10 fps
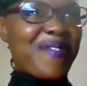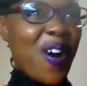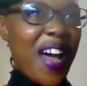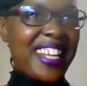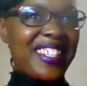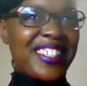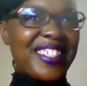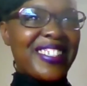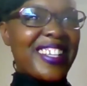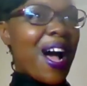I've got
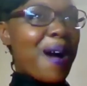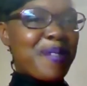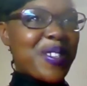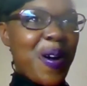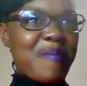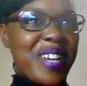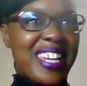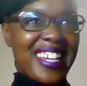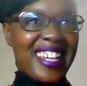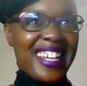angels. Karma's got
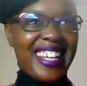me.